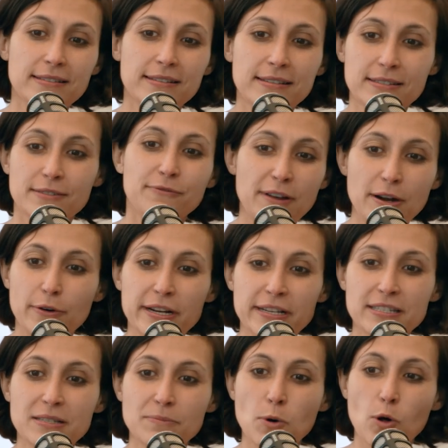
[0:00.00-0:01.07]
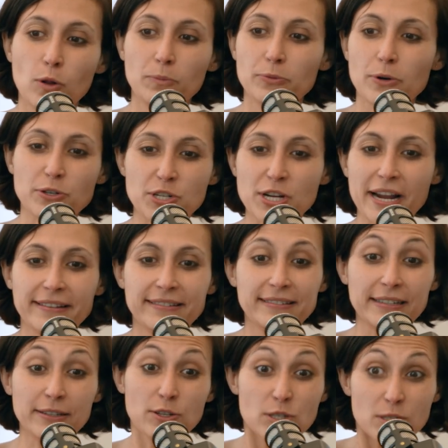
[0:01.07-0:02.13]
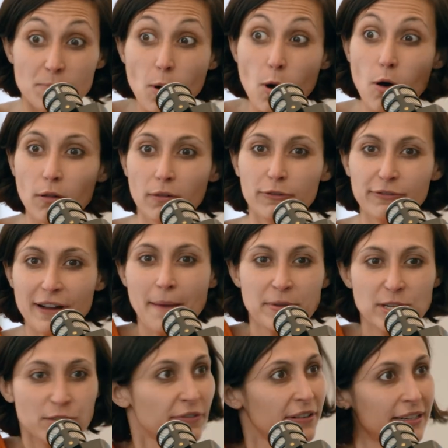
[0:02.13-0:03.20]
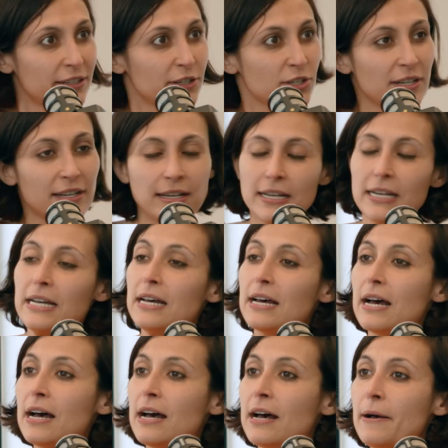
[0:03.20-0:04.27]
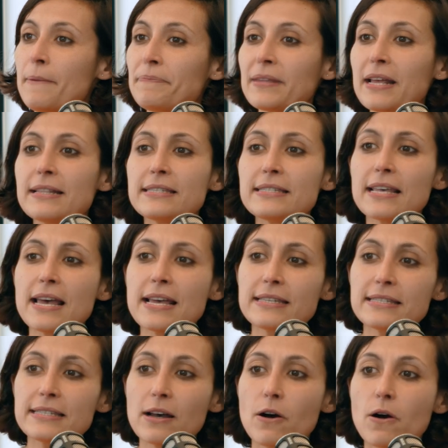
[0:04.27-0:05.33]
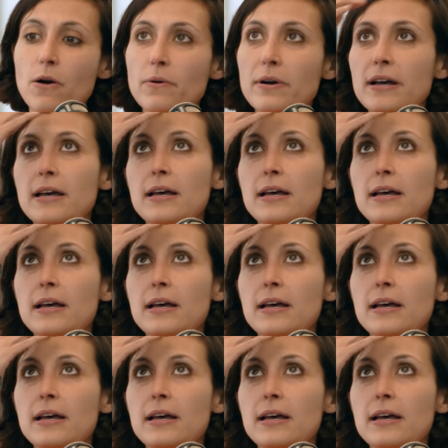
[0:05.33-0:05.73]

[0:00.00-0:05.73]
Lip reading: this very small project in a small Flemish village, and says, there